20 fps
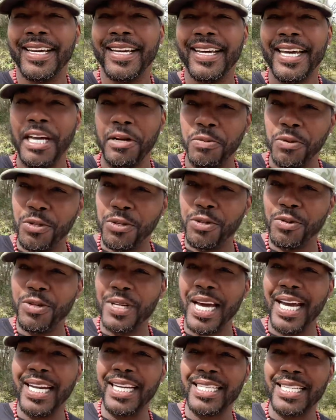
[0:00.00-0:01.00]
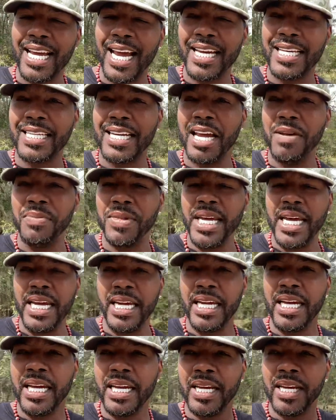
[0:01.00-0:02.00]
it will do that exact same
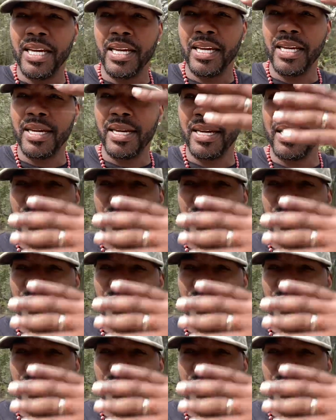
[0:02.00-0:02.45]
thing.